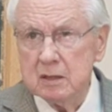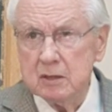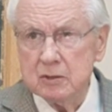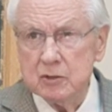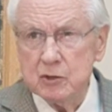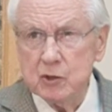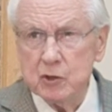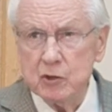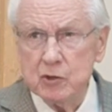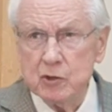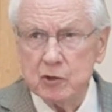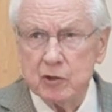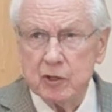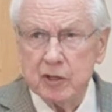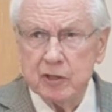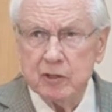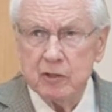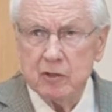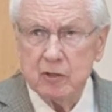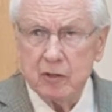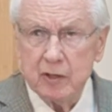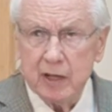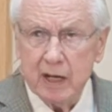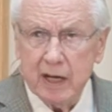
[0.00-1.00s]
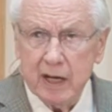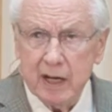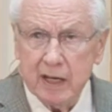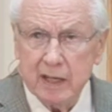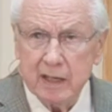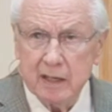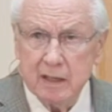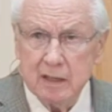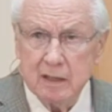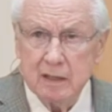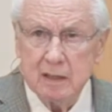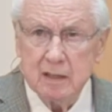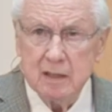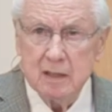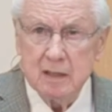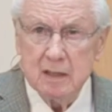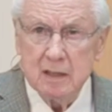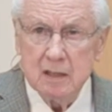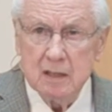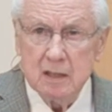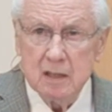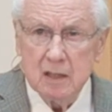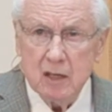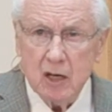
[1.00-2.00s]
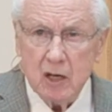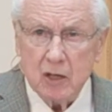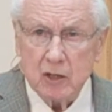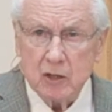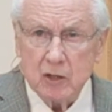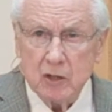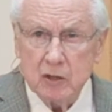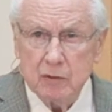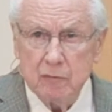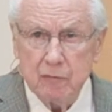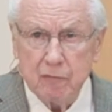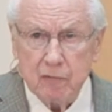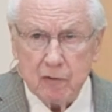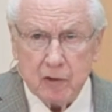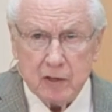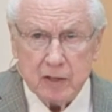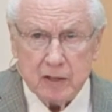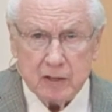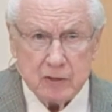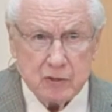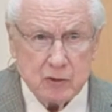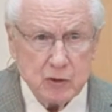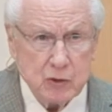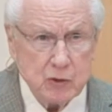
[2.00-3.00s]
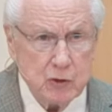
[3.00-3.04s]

Junior Hill and I are good friends.